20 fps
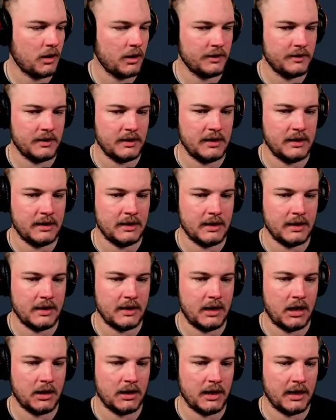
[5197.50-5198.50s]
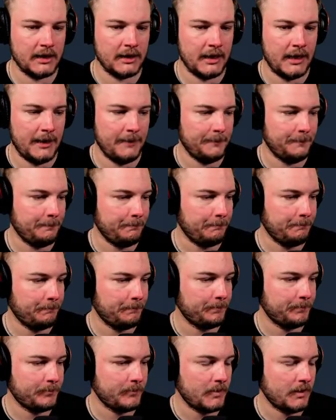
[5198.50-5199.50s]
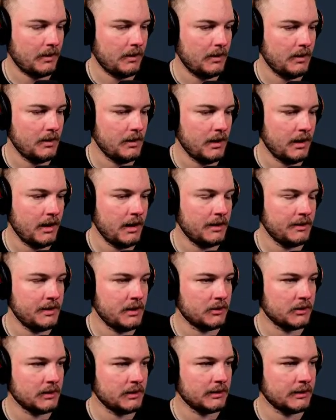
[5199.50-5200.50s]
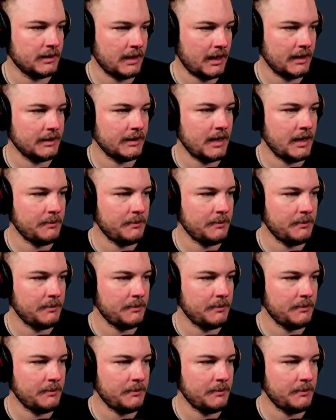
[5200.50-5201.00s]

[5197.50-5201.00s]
the online game? The online game,